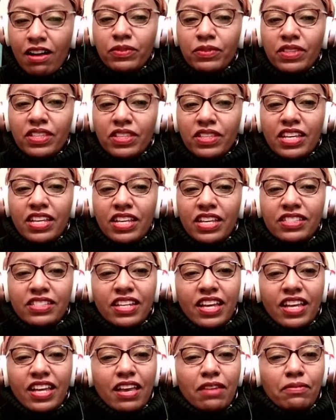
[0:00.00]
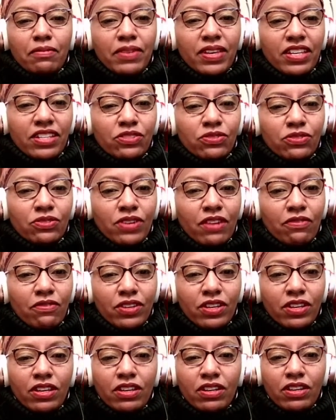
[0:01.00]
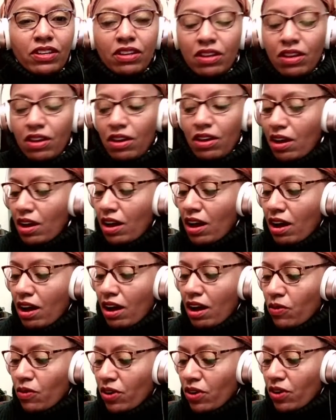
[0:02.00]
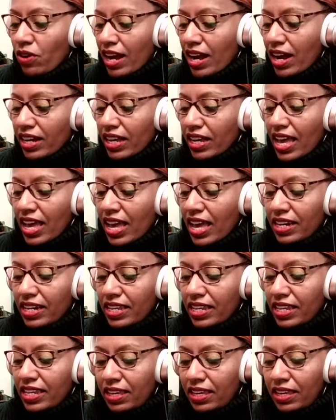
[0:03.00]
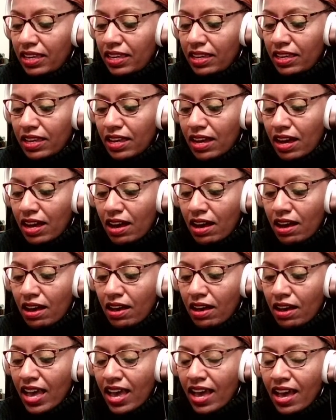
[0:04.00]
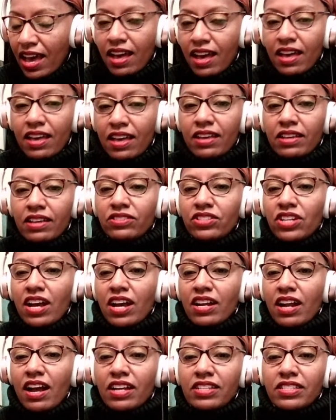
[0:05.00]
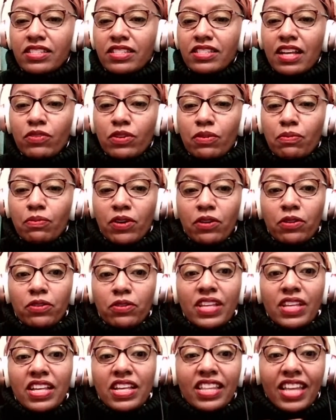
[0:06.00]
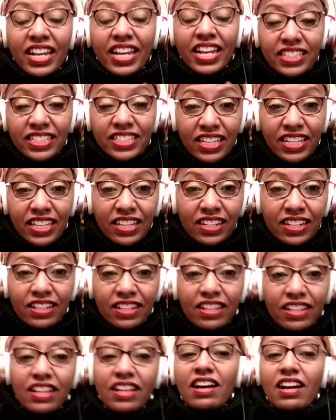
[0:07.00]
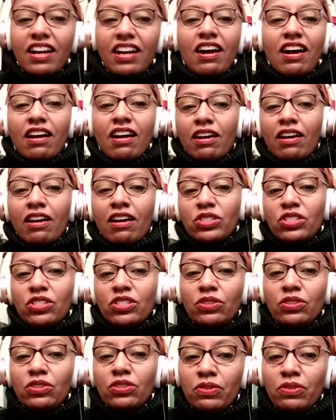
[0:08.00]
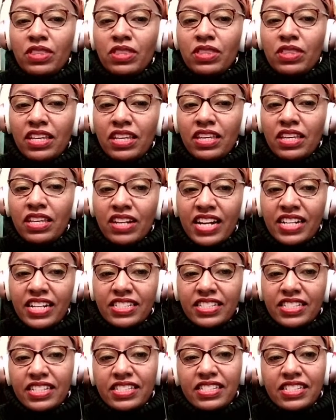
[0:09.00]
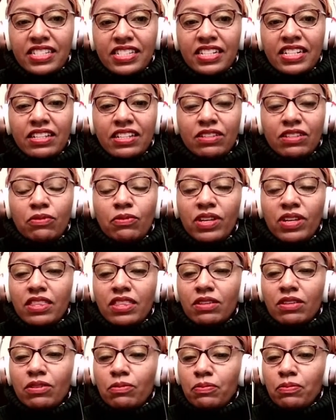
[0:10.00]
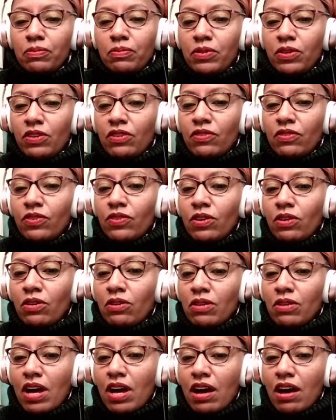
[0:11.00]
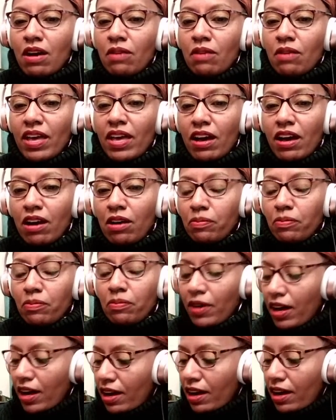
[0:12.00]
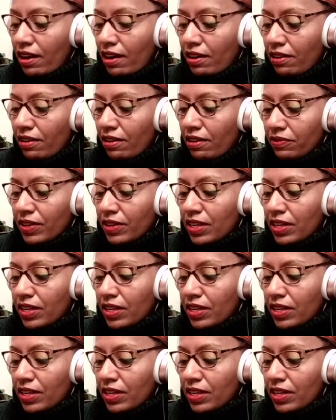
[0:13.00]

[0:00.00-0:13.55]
His name is Reverend Warnock, and he and John Ossoff was both elected to the United States Senate with the beautiful help of